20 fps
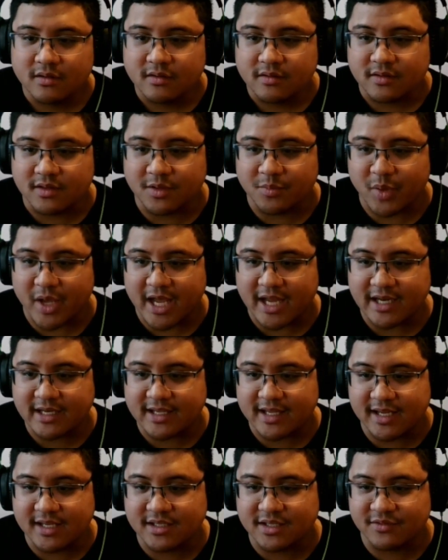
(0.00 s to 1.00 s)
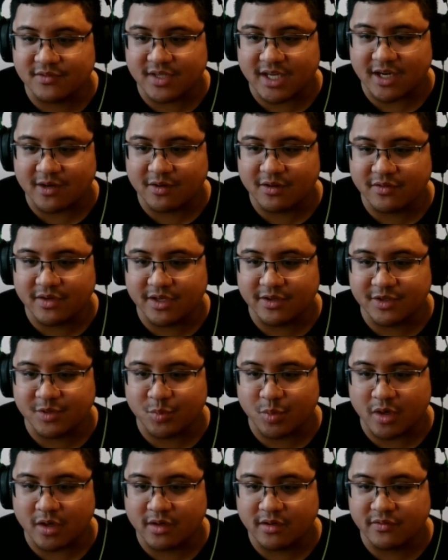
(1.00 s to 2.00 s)
The Bad Case of Diarrhea video is
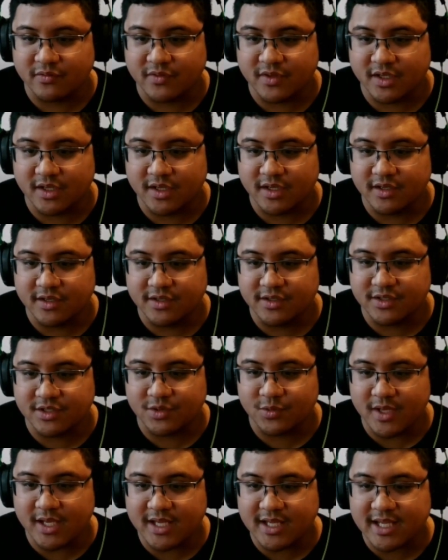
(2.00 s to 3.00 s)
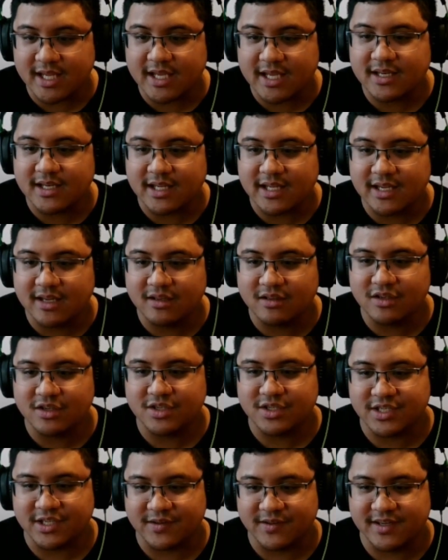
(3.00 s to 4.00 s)
part of the Zuikin
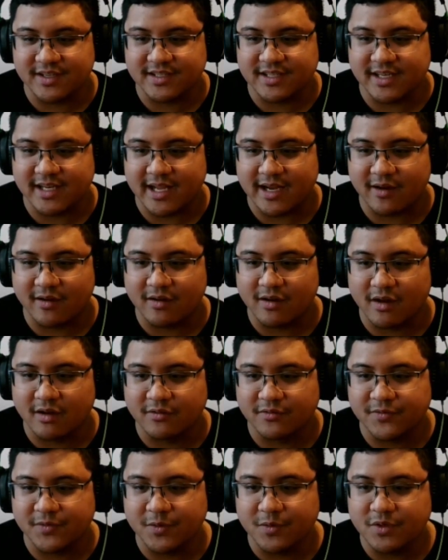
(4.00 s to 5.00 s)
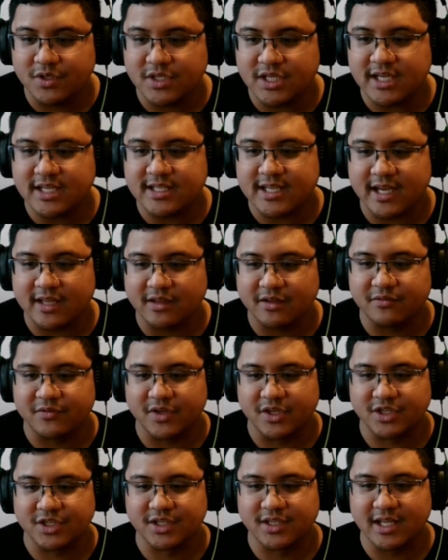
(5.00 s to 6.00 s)
English series that aired on Fuji
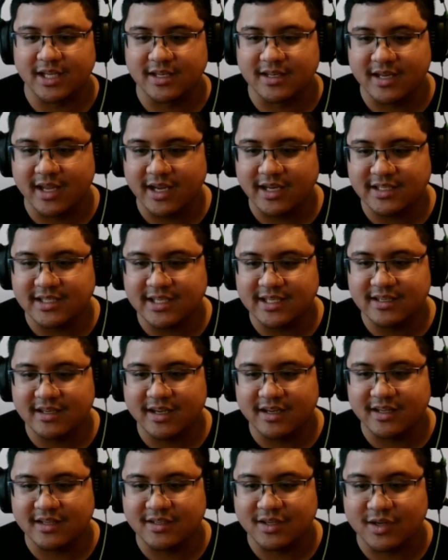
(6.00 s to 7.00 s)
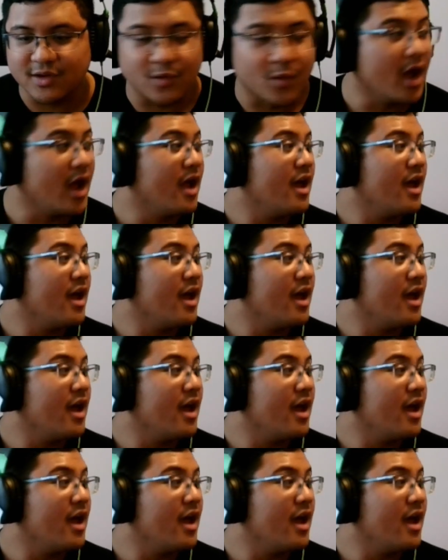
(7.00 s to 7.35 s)
Television in 1992.